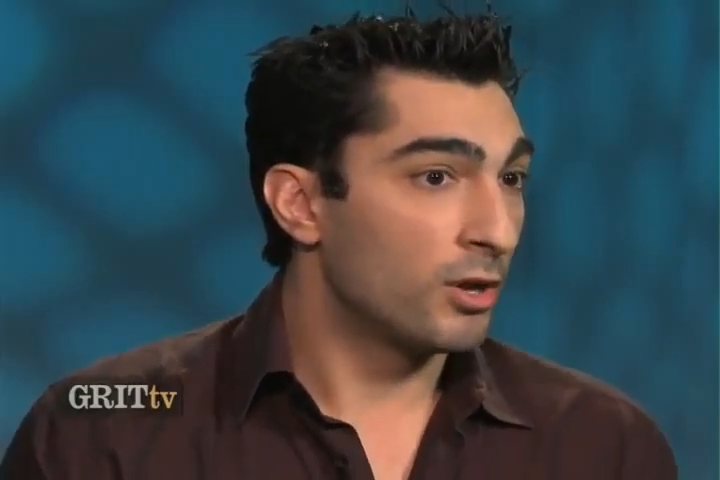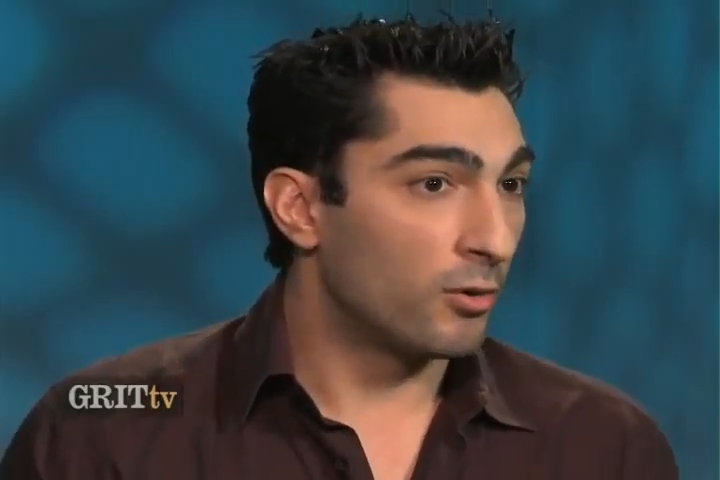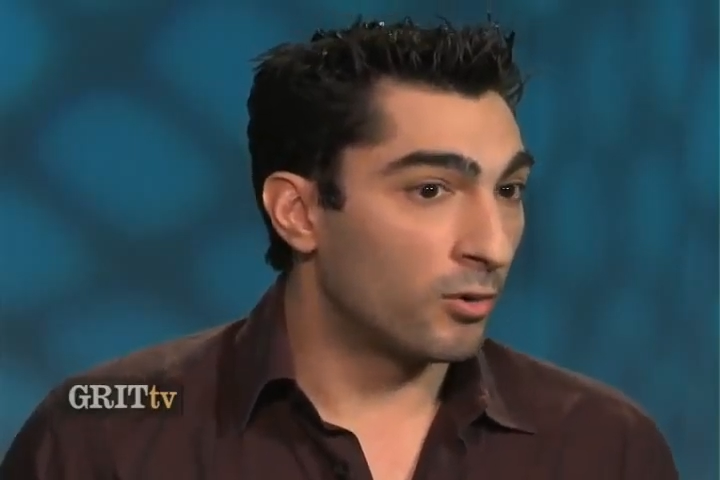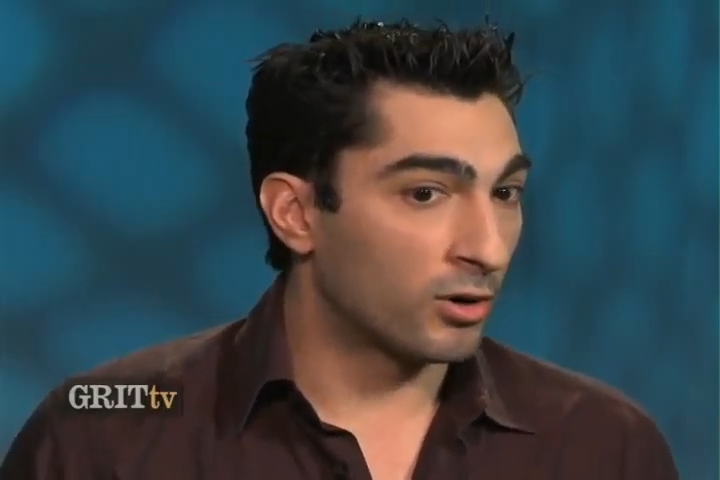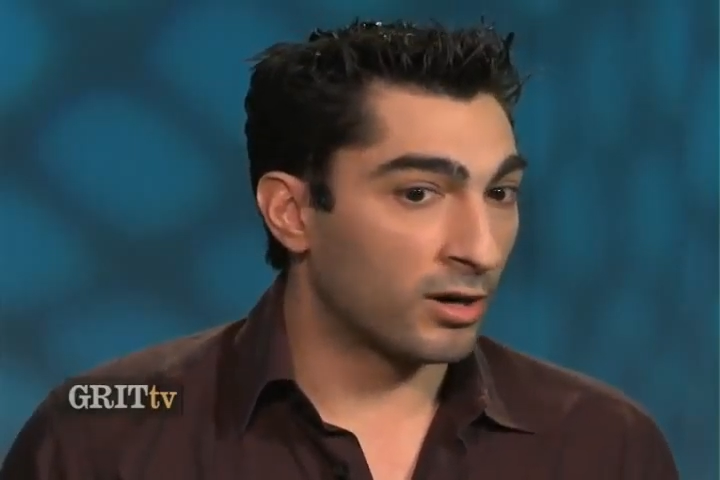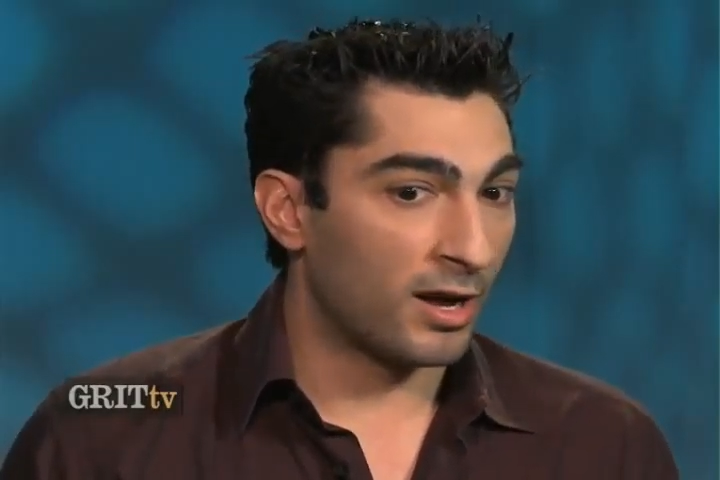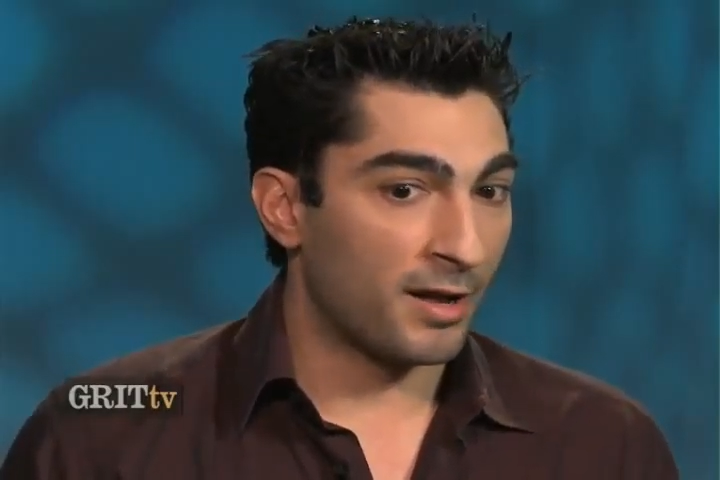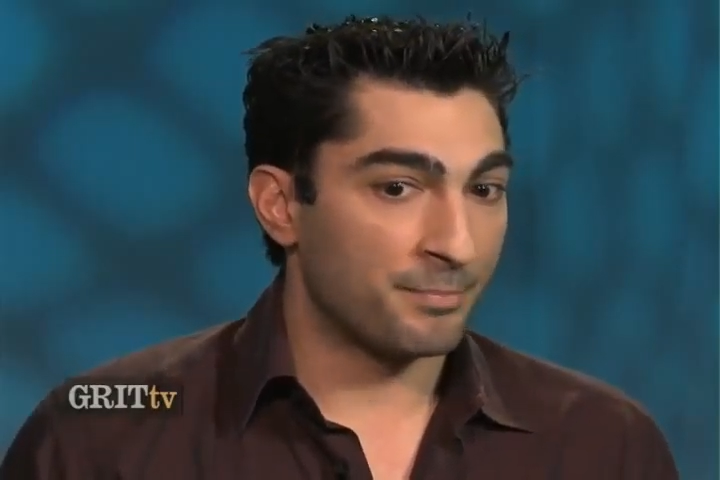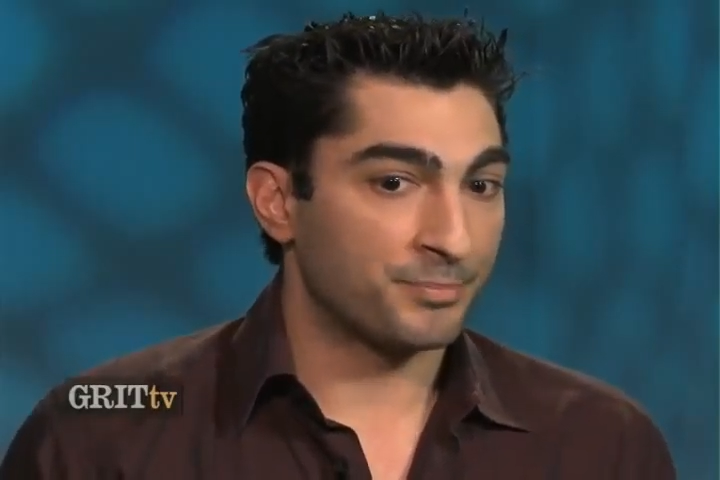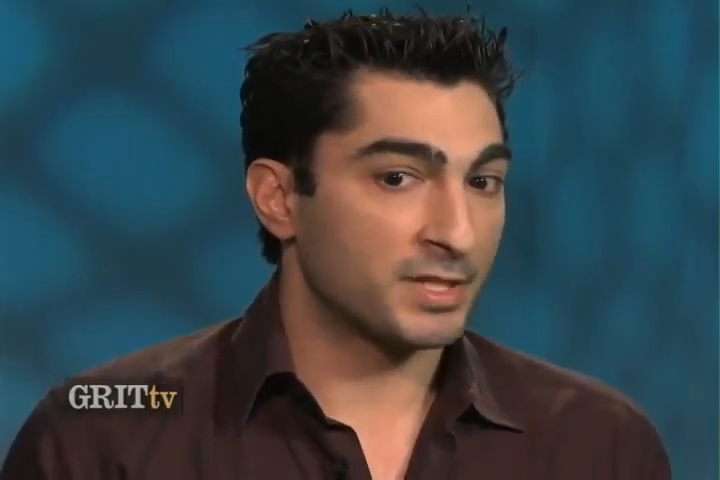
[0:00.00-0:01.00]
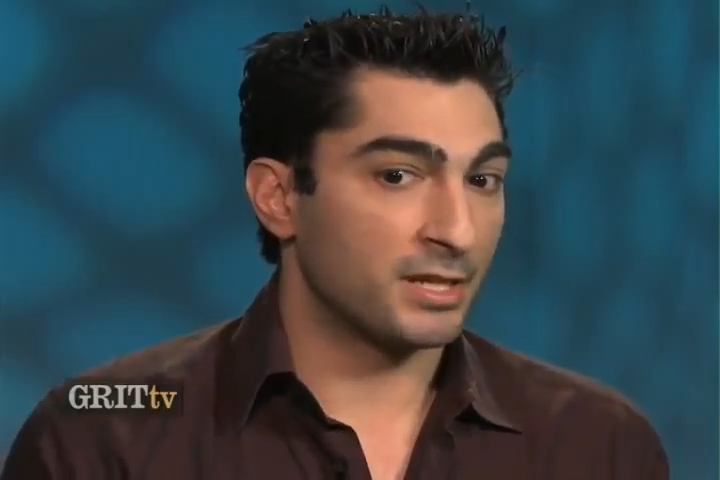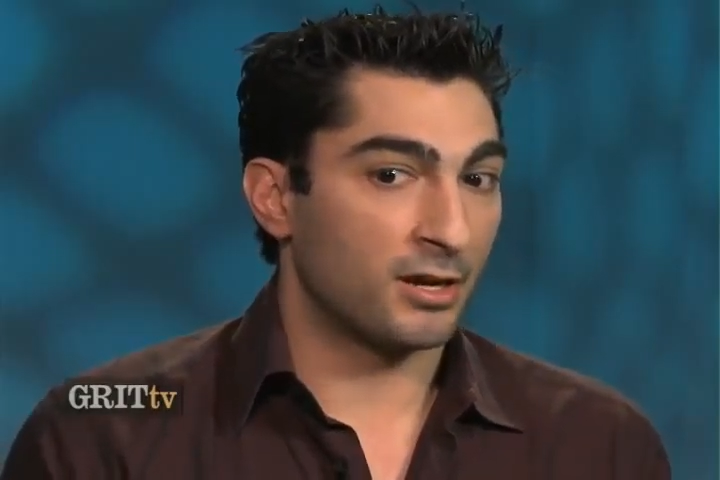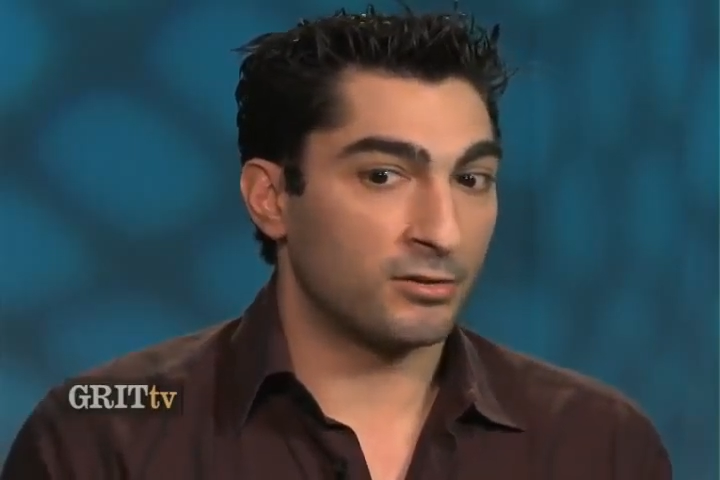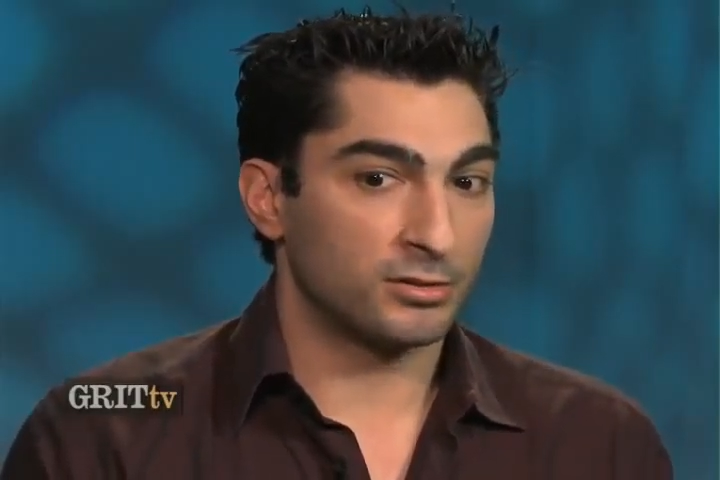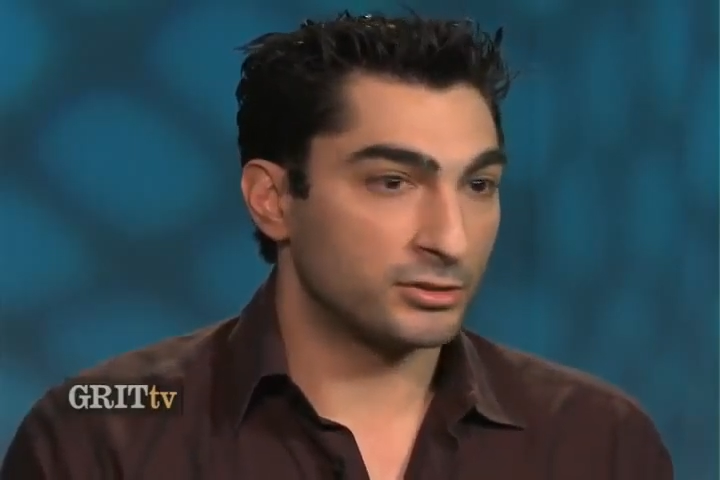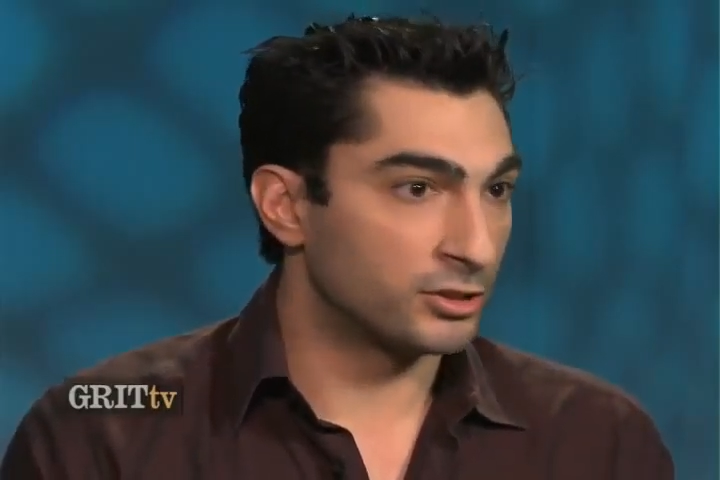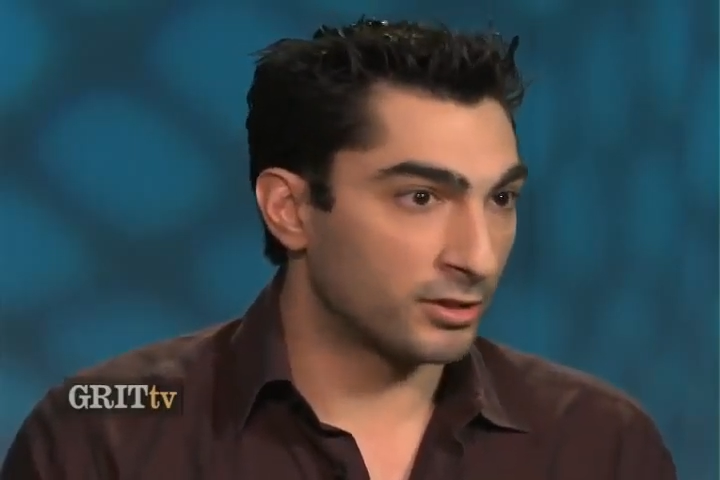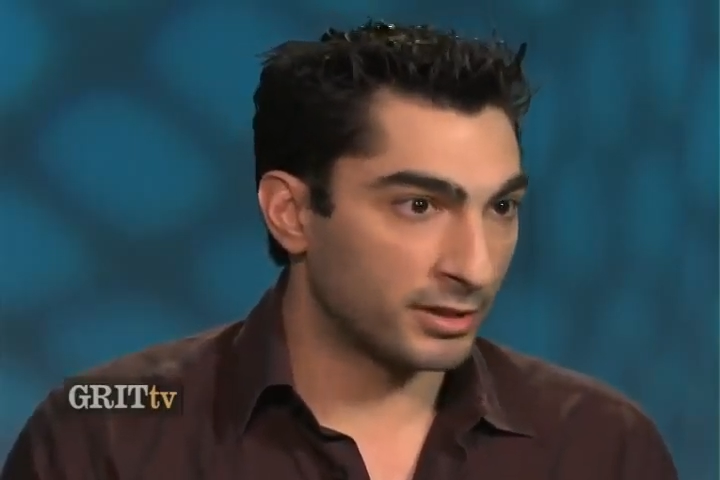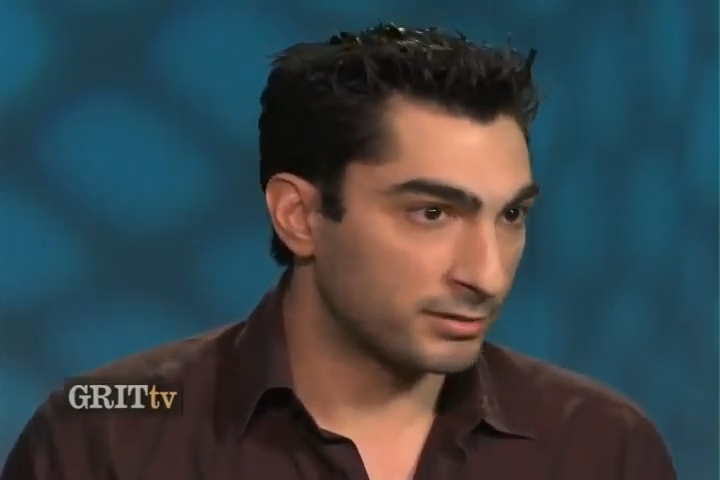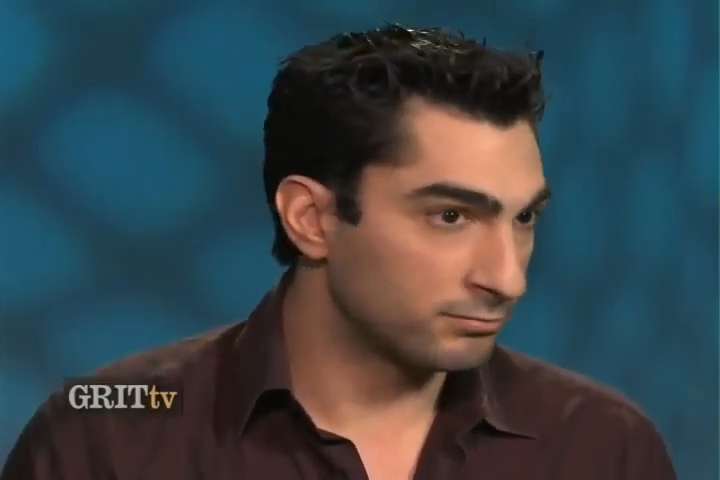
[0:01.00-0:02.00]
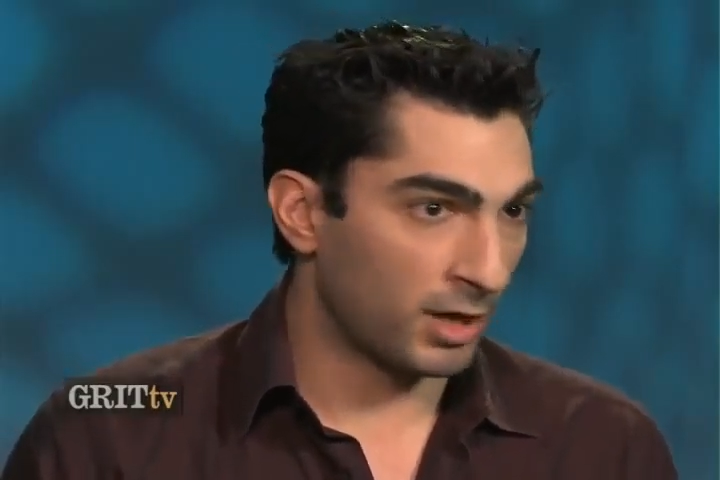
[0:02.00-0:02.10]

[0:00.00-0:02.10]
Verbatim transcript: or um, you know, during